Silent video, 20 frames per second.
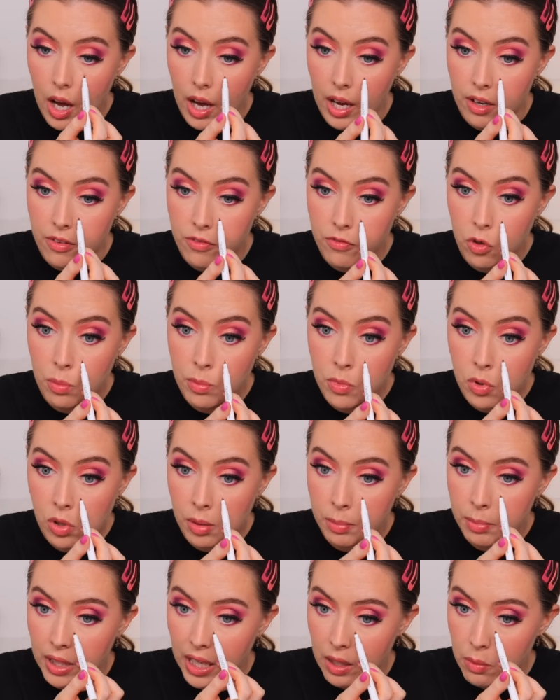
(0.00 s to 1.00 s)
a formal
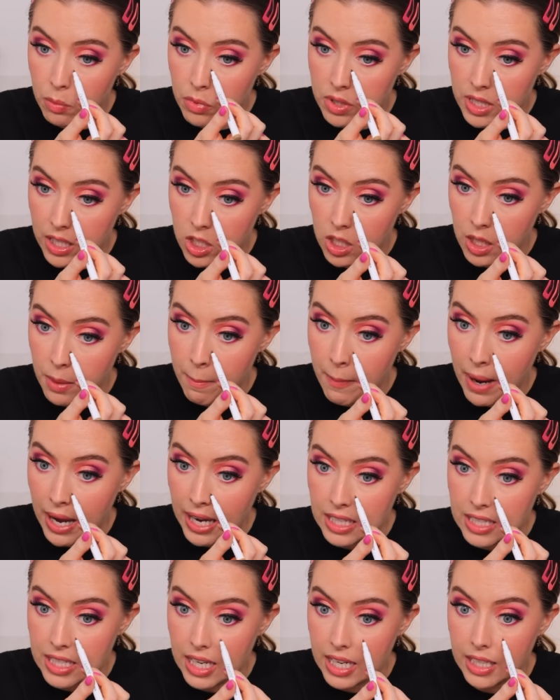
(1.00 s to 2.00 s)
complaint was actually
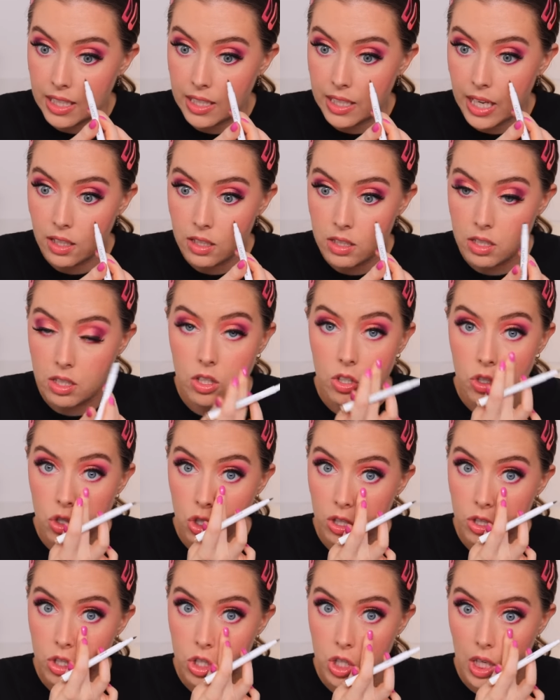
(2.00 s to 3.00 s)
made against the
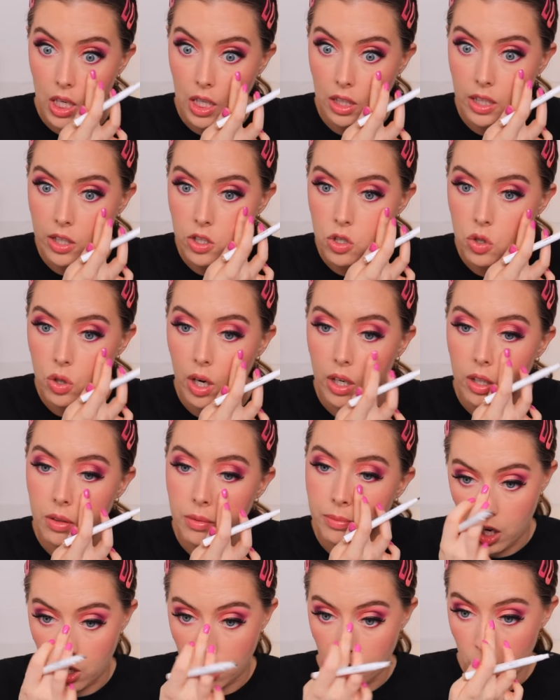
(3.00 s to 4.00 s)
judge in that
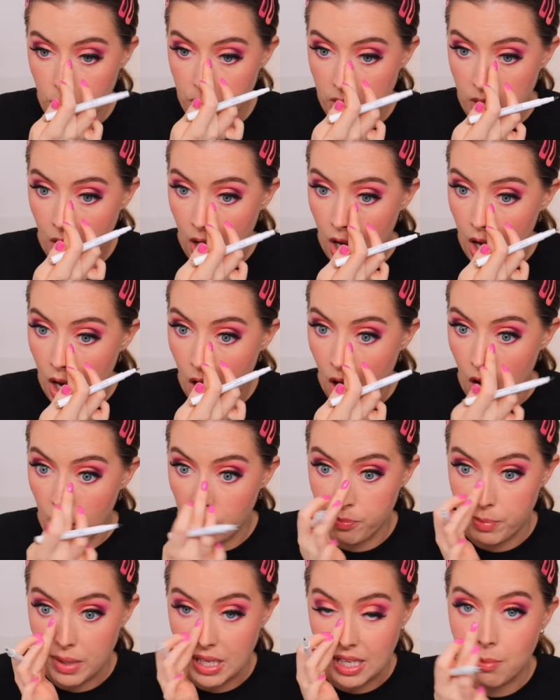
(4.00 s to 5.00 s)
trial, accusing her
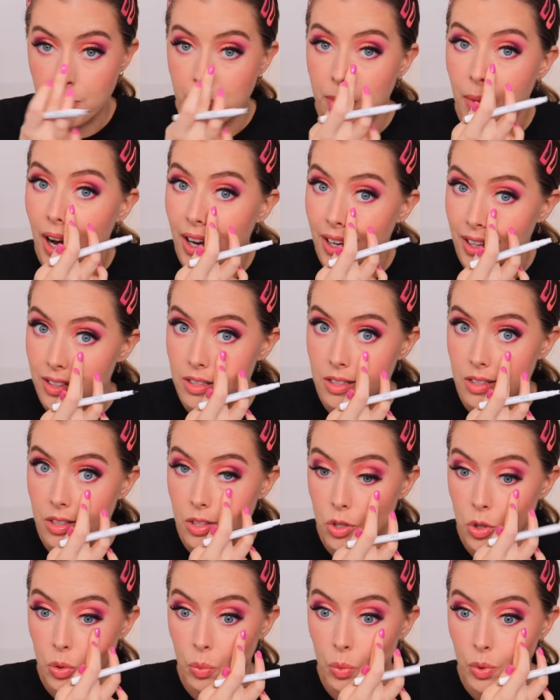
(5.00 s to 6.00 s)
of being
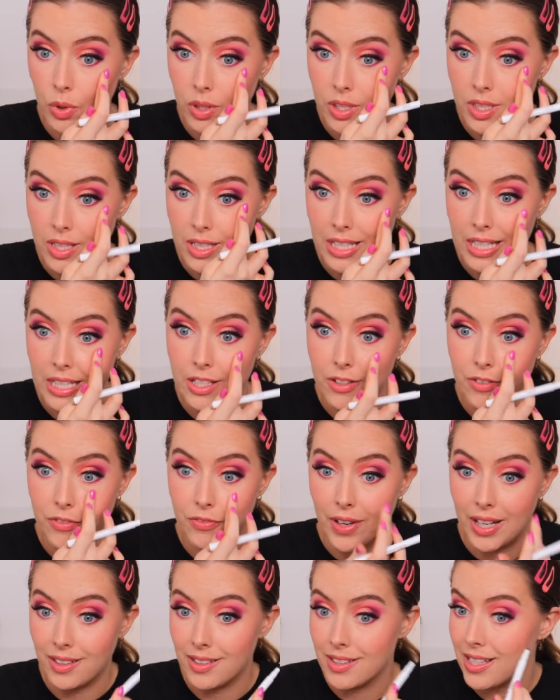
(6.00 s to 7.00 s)
biased towards the
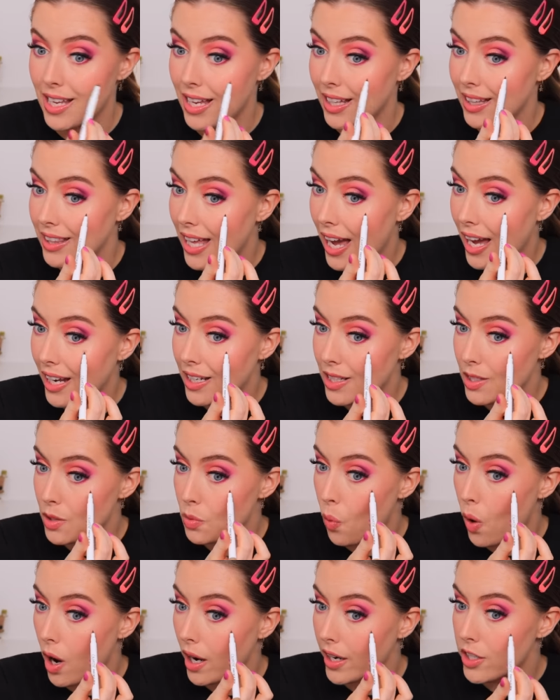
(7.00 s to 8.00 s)
defense, and that is
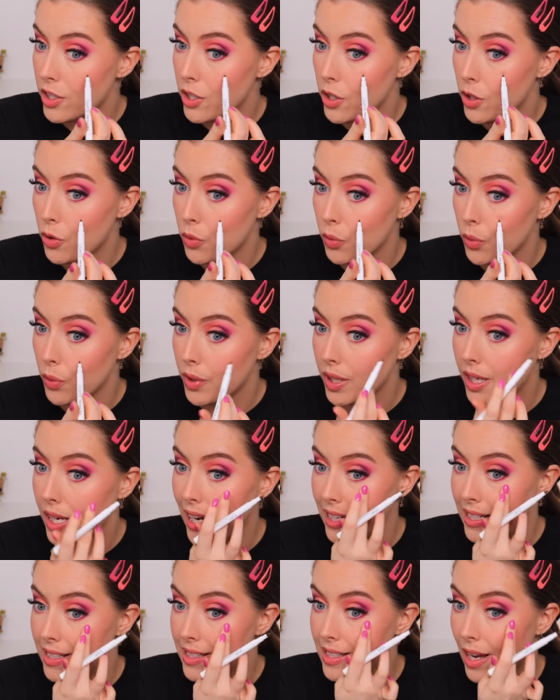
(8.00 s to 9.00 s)
why she threw the
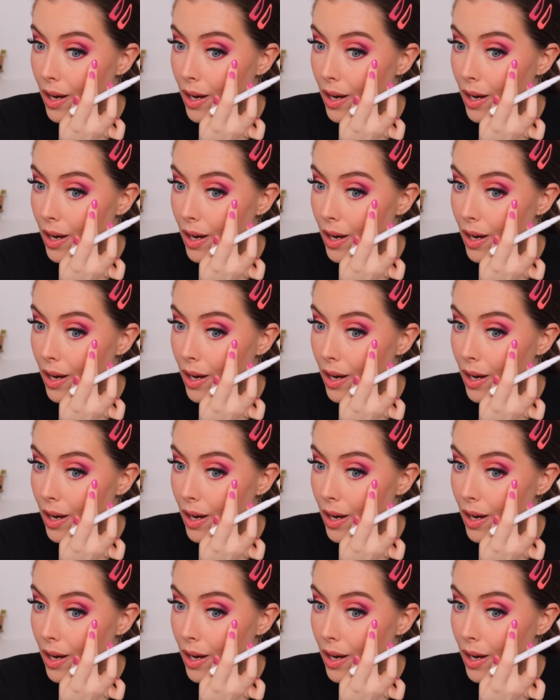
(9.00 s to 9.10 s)
case